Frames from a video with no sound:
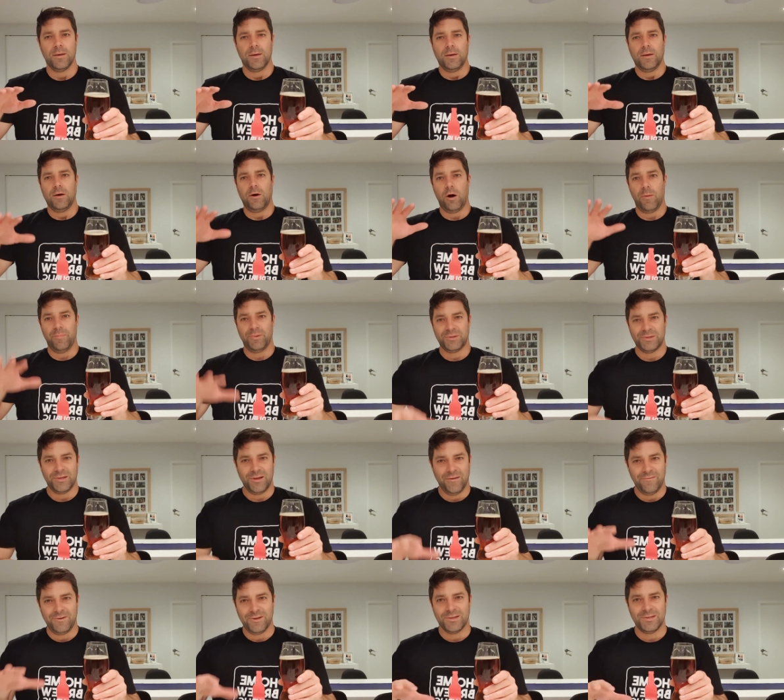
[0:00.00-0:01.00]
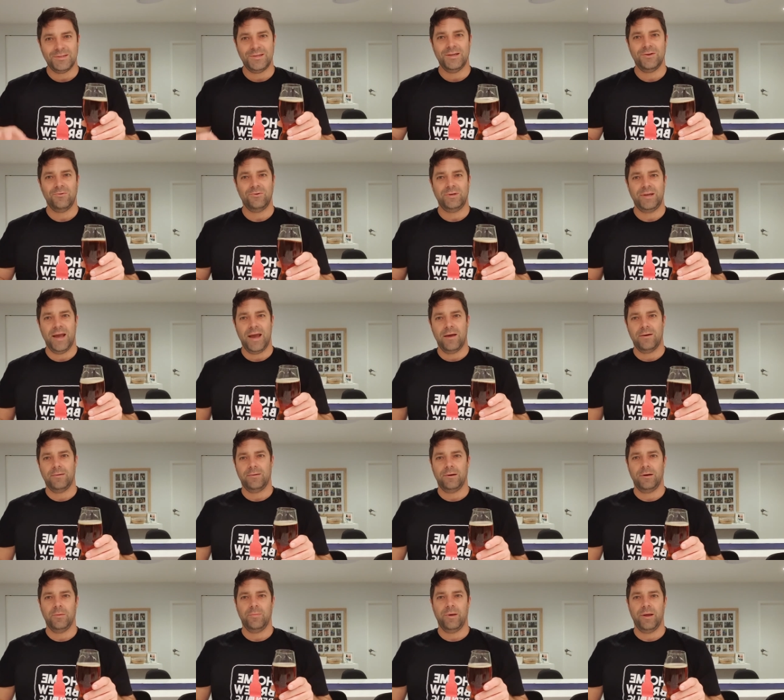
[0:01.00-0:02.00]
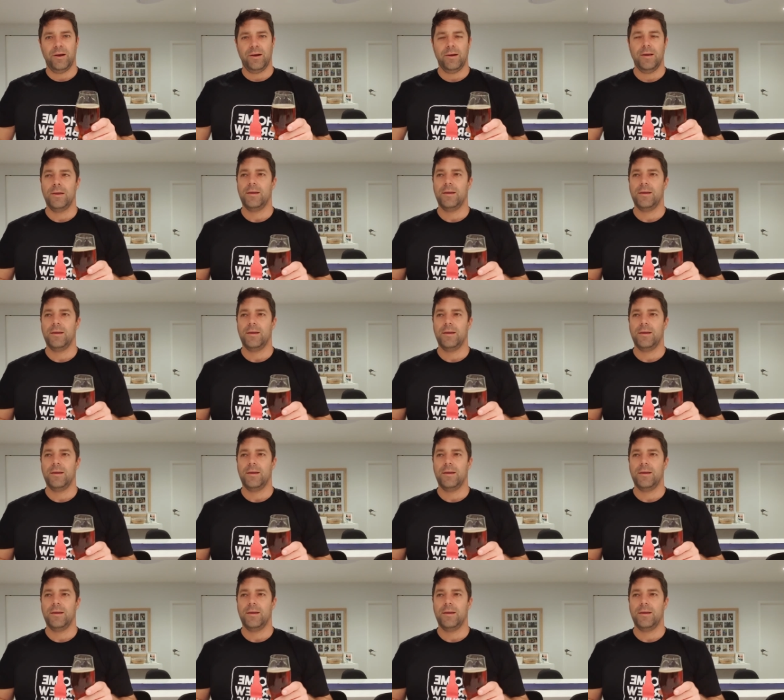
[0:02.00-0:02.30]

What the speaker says: hops have just settled down a little bit.